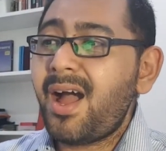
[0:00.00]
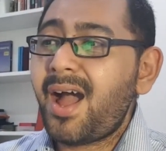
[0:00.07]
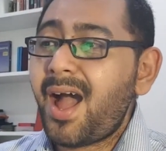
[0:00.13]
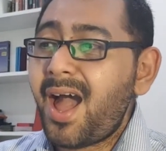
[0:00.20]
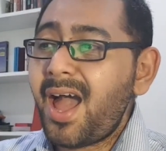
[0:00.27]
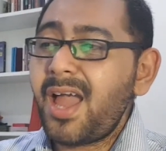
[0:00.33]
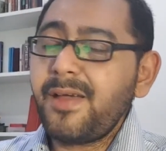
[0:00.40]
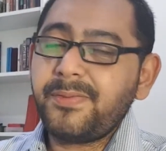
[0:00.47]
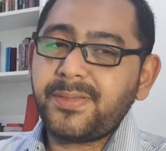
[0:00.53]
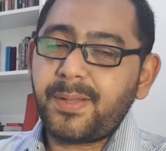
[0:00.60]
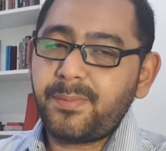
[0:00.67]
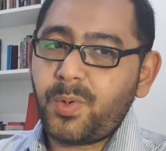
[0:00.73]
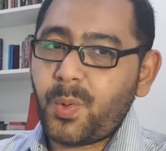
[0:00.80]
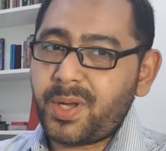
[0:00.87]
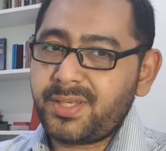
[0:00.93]
I have
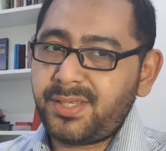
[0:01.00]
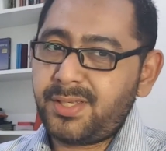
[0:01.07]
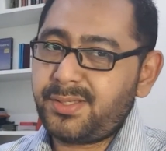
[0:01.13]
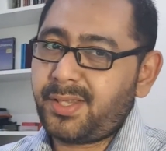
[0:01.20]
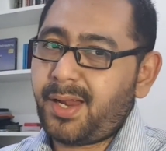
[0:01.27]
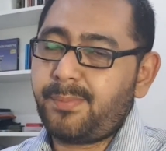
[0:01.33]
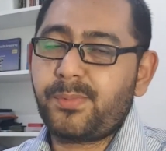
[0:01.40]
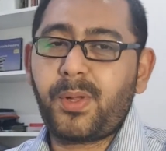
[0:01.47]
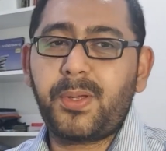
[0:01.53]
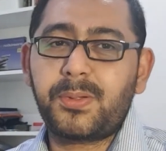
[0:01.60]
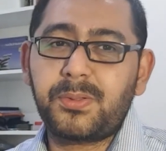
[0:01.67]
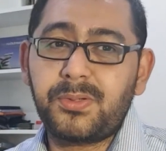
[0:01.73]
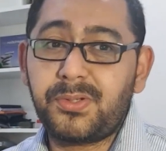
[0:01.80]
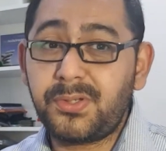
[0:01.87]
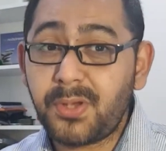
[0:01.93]
some questions that I'm going
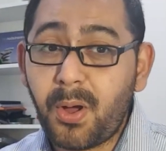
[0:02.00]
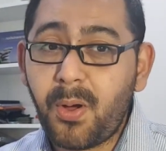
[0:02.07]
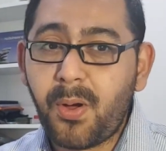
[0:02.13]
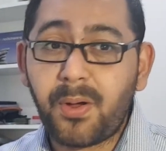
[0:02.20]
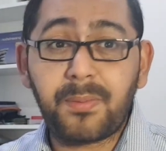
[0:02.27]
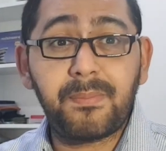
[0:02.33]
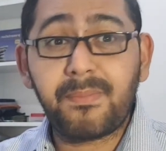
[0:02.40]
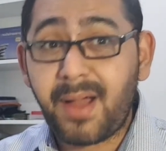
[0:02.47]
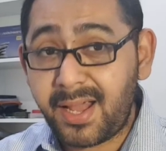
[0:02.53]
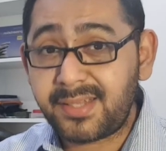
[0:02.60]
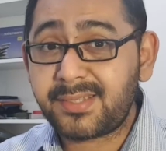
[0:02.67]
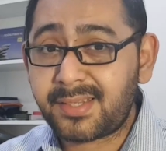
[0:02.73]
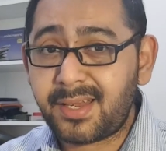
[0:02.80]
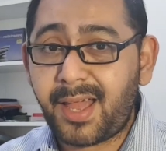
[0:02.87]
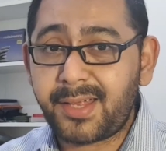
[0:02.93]
to show on my
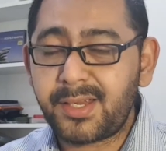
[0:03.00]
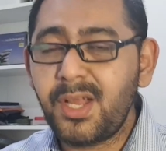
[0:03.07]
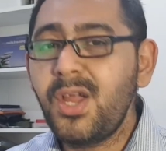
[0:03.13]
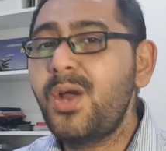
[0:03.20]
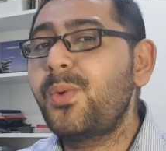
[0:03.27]
slide.